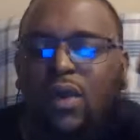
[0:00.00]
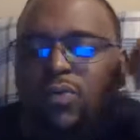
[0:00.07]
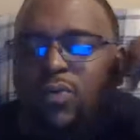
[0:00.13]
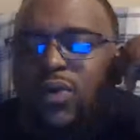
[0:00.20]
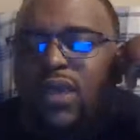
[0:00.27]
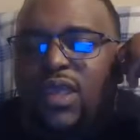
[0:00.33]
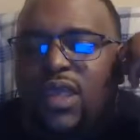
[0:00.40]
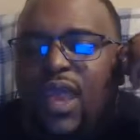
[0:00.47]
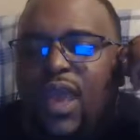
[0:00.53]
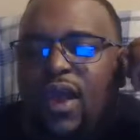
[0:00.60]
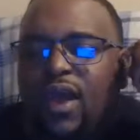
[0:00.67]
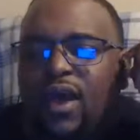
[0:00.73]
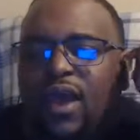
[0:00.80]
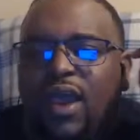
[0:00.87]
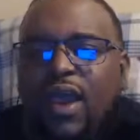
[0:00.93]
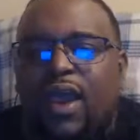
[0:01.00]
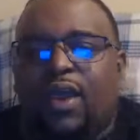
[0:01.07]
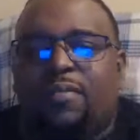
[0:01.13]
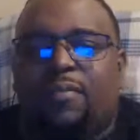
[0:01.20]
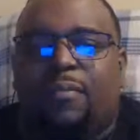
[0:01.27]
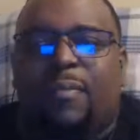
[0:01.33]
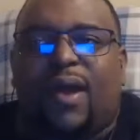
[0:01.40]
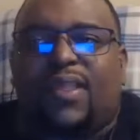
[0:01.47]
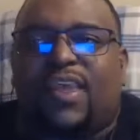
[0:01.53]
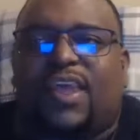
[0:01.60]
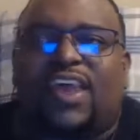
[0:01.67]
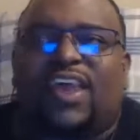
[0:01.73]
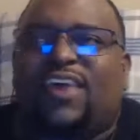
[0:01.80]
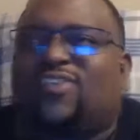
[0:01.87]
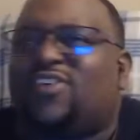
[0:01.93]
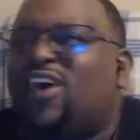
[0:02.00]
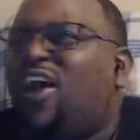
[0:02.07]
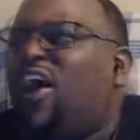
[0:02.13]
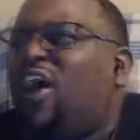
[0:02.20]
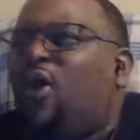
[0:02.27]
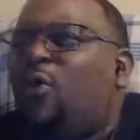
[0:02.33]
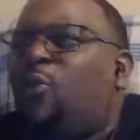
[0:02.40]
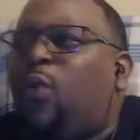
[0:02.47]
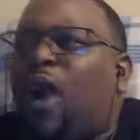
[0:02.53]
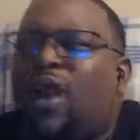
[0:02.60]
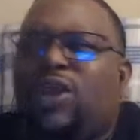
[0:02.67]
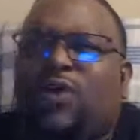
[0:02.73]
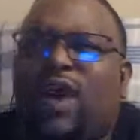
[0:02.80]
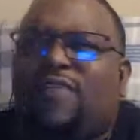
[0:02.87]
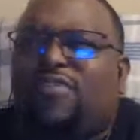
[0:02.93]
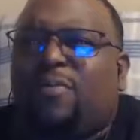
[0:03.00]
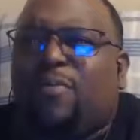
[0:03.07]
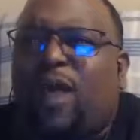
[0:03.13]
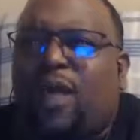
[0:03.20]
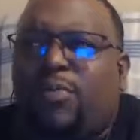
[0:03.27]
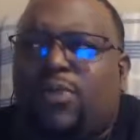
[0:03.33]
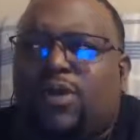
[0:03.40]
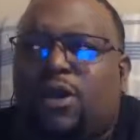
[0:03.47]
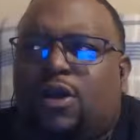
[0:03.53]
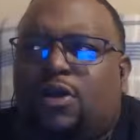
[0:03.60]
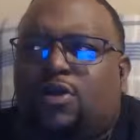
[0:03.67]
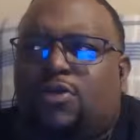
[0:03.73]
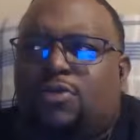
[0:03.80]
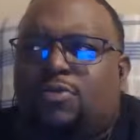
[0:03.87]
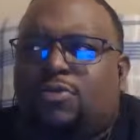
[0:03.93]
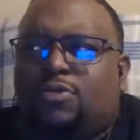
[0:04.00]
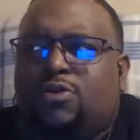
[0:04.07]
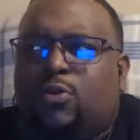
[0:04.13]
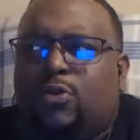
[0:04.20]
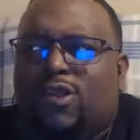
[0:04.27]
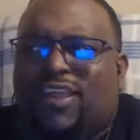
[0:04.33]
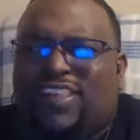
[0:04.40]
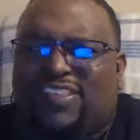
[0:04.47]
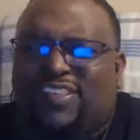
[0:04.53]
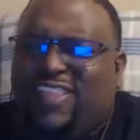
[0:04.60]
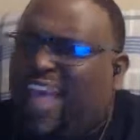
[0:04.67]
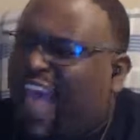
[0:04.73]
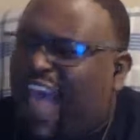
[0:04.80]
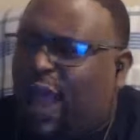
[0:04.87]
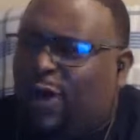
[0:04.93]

Well, yeah, and my thing is, why are you having a problem with her doing this now?